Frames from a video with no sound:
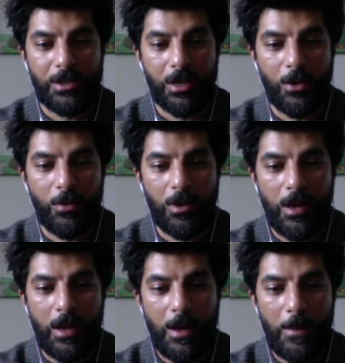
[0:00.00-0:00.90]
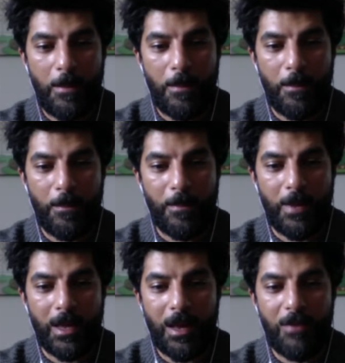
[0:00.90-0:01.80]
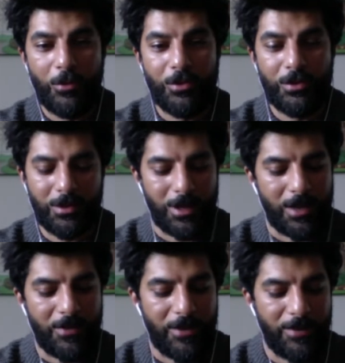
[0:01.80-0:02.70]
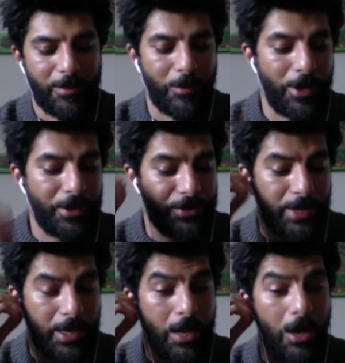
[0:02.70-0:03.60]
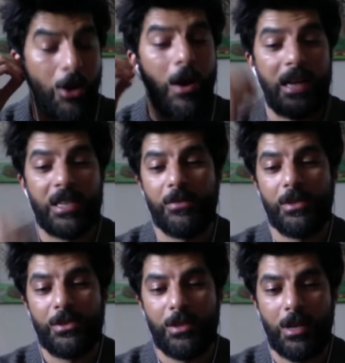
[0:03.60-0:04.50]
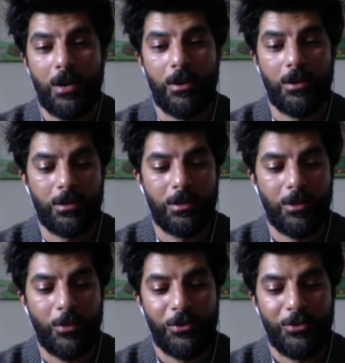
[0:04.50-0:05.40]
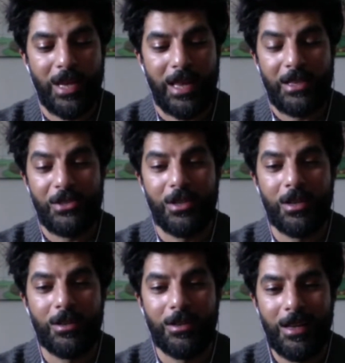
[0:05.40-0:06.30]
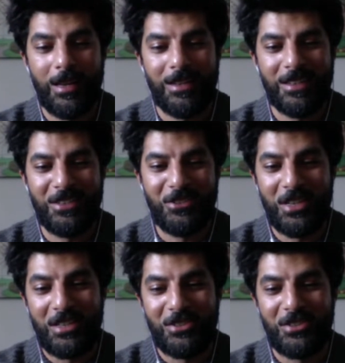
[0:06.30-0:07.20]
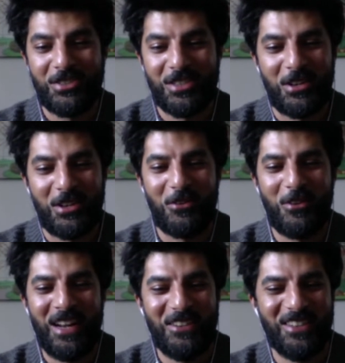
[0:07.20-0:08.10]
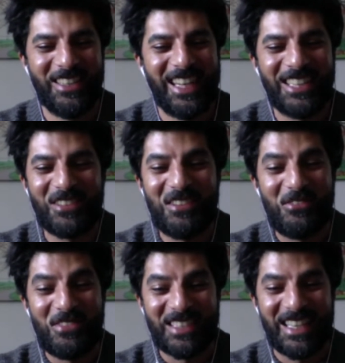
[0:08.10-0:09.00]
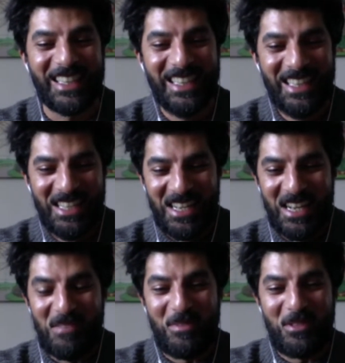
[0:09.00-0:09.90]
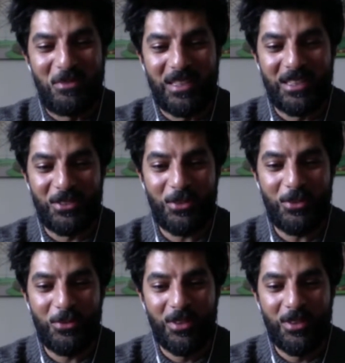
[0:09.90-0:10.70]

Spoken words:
You know, like I've always, in a very flippant way, used to say like, oh, activists are the ones who get things done, and journalists just circle around. That's what I've always said between the two.